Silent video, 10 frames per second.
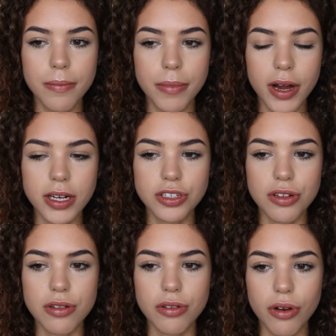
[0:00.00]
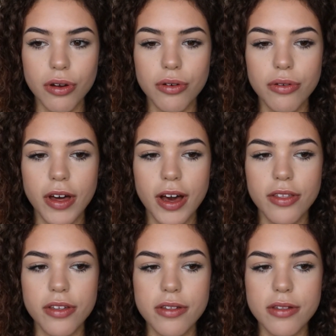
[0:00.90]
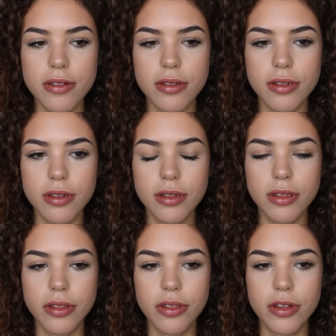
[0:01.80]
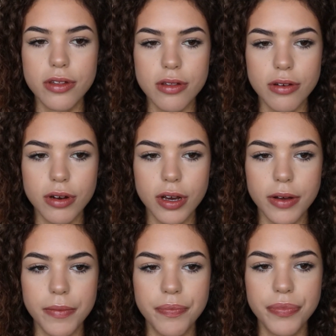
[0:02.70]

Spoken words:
But I just know that the sooner